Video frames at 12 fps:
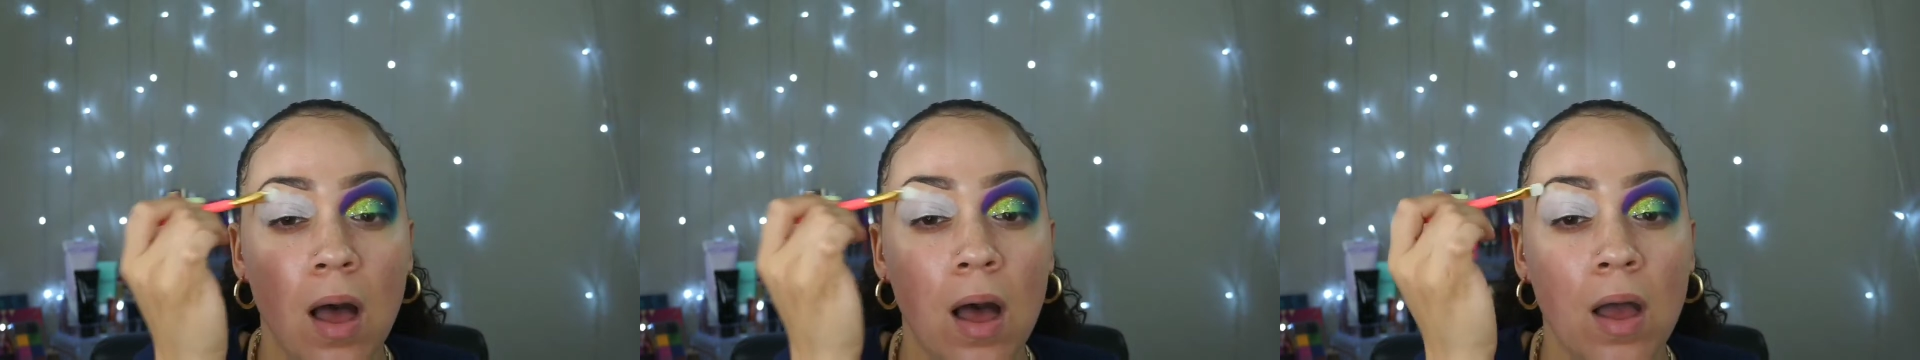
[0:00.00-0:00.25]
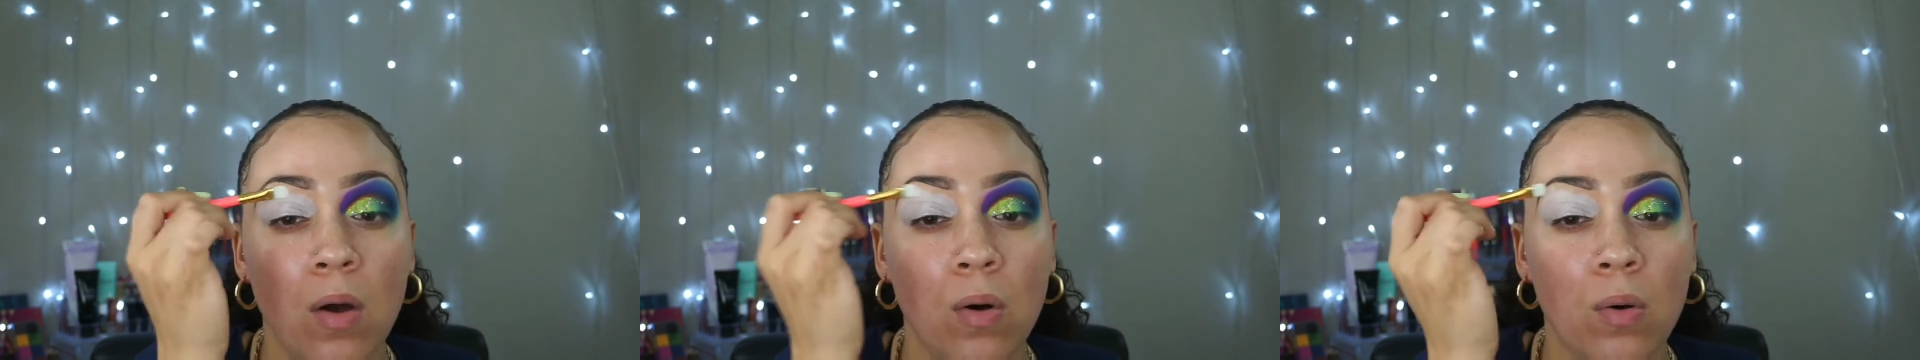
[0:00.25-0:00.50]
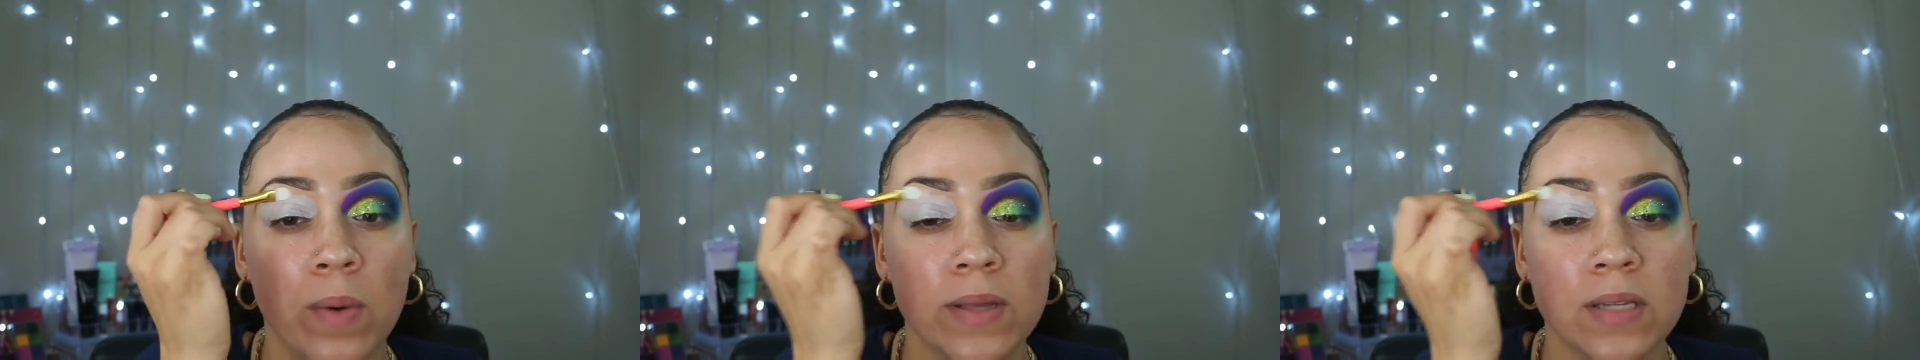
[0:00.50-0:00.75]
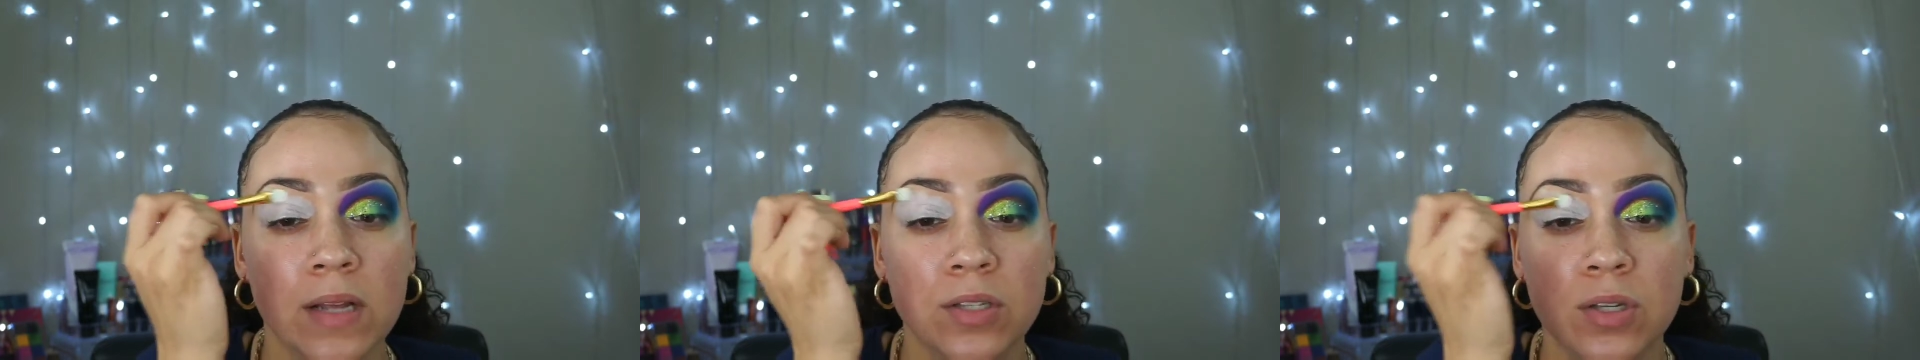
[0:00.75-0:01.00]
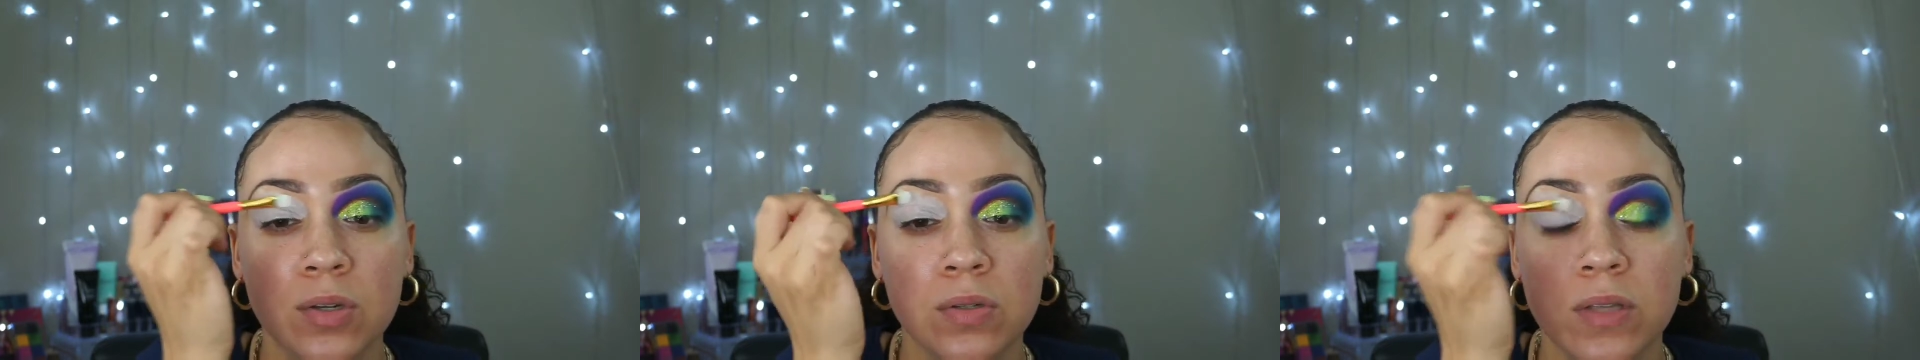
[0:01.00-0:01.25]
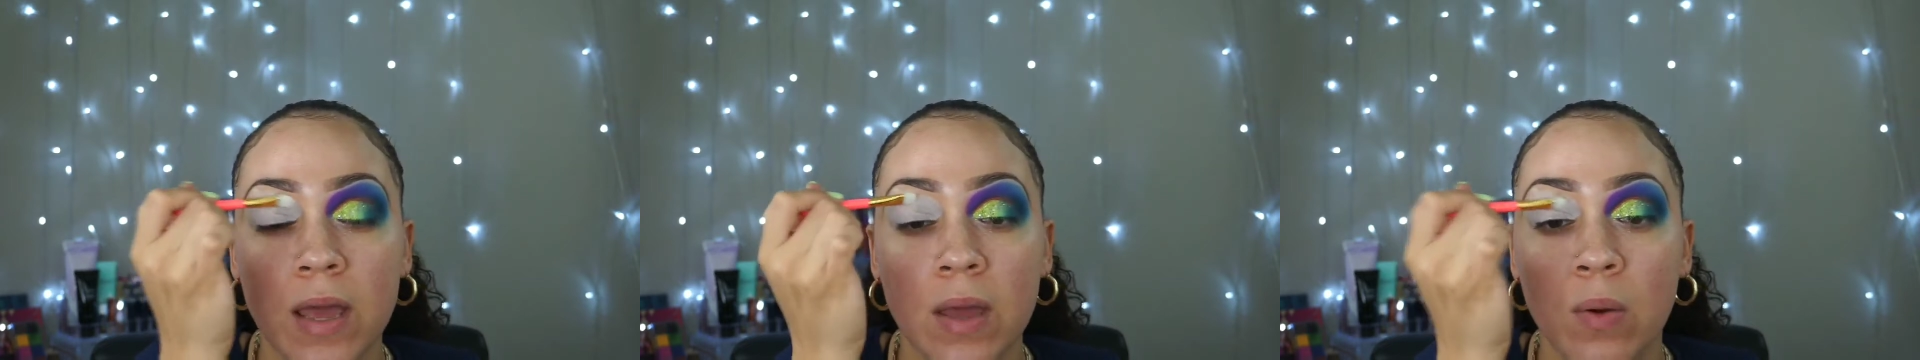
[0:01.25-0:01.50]
I always like to
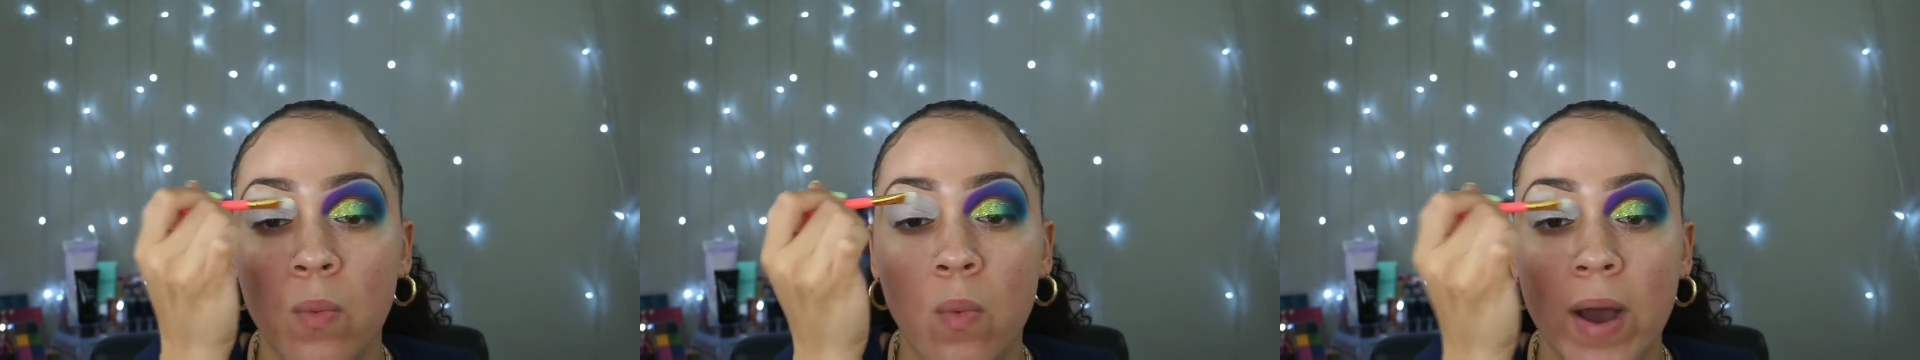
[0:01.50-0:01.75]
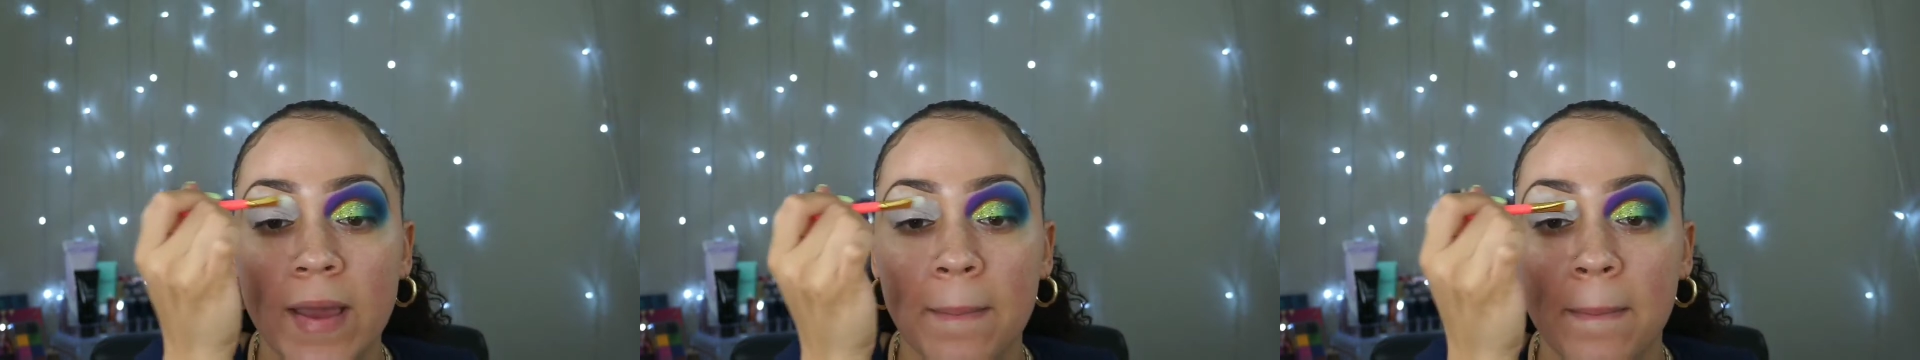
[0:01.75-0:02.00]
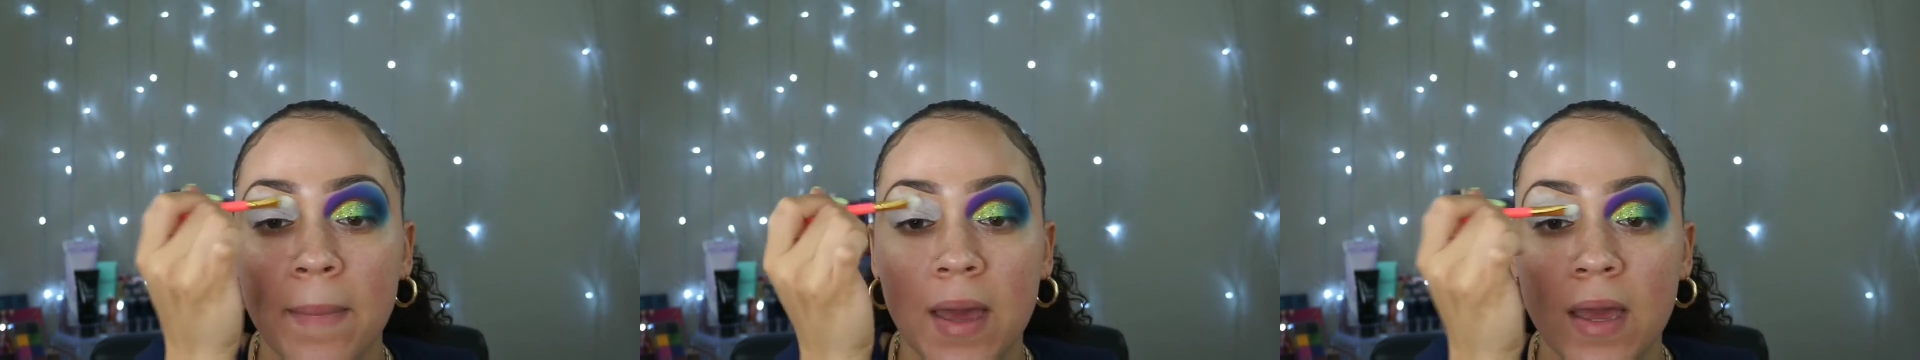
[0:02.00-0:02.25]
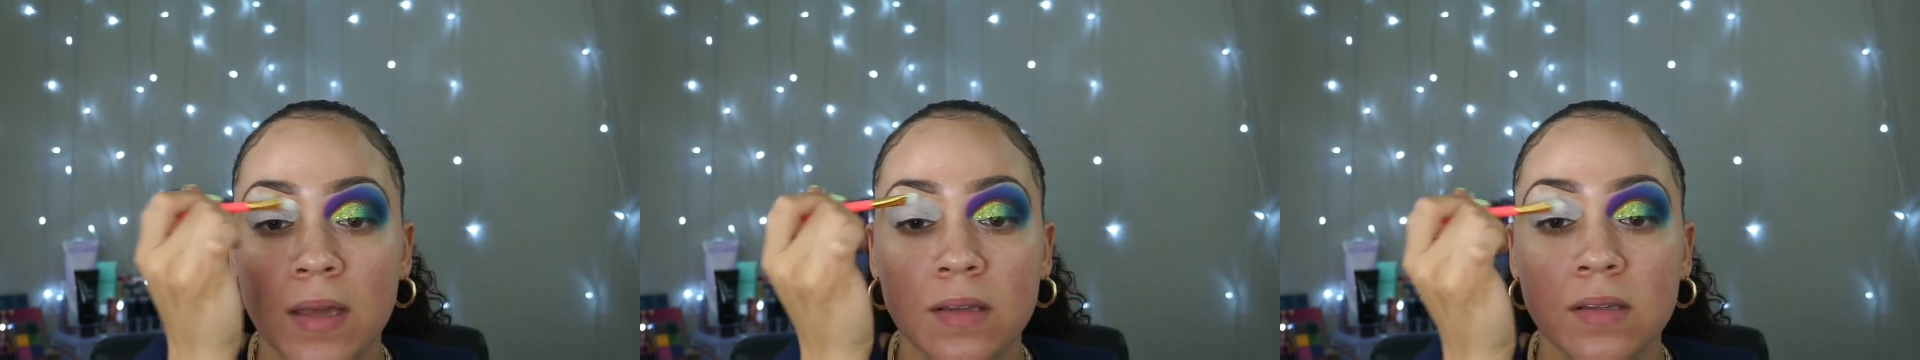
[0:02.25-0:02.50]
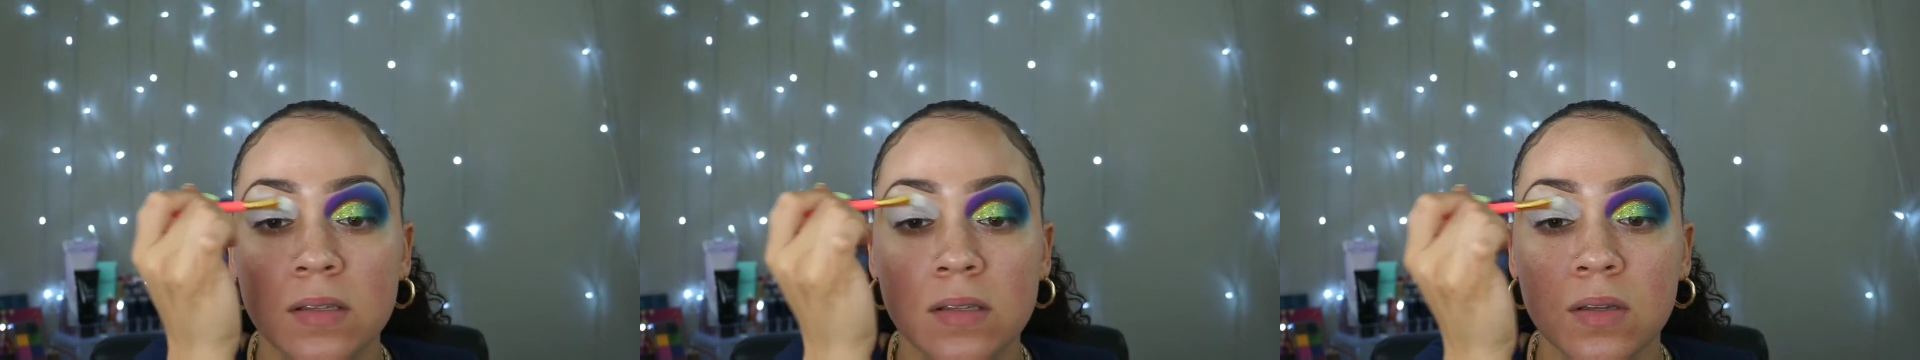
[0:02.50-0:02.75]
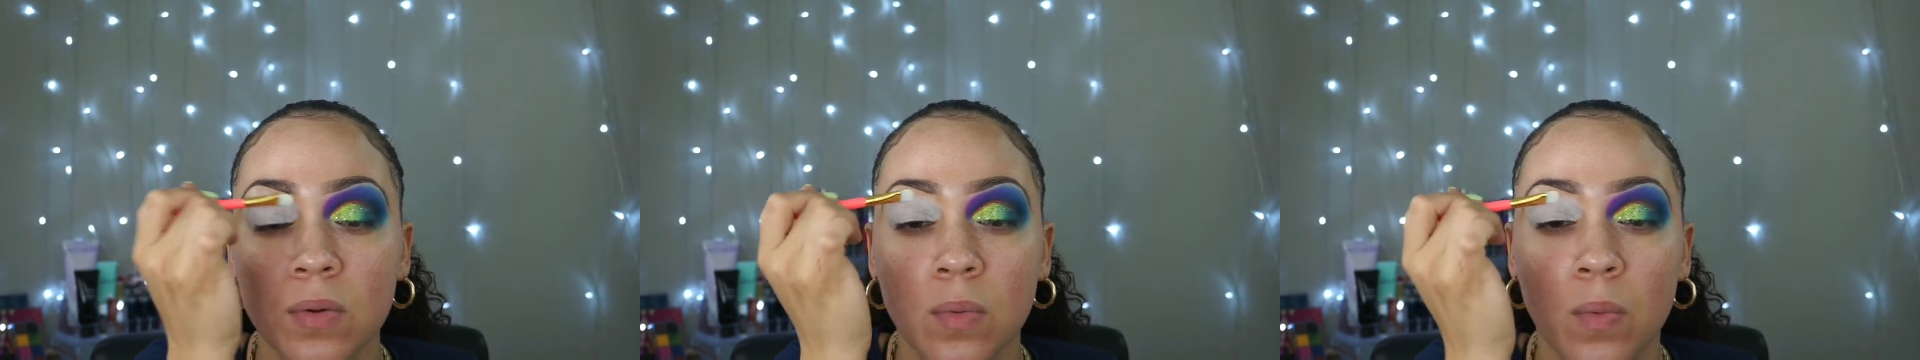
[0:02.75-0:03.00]
use a white base